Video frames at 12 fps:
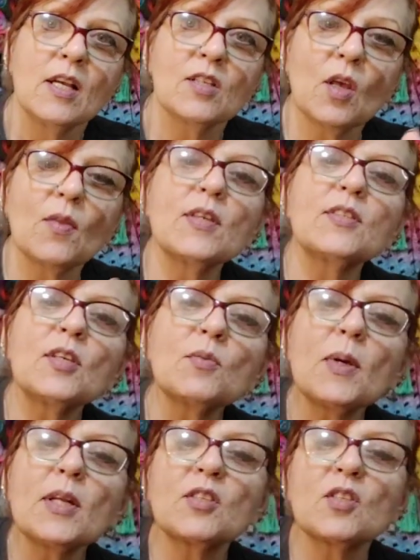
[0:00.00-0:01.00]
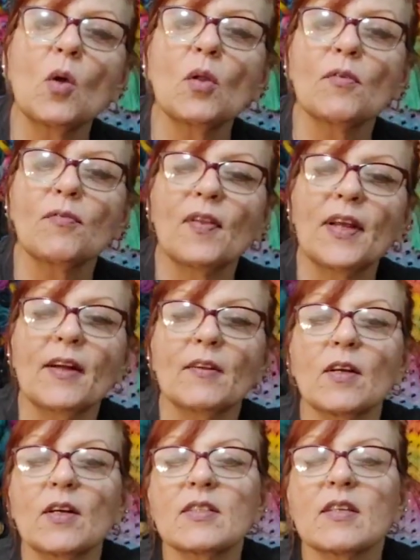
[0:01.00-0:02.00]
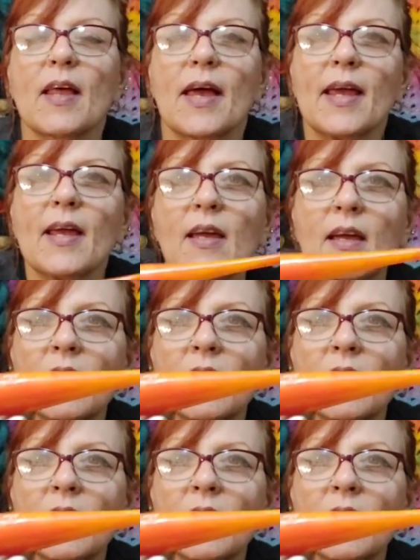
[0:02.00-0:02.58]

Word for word: So this is what a solar flare looks like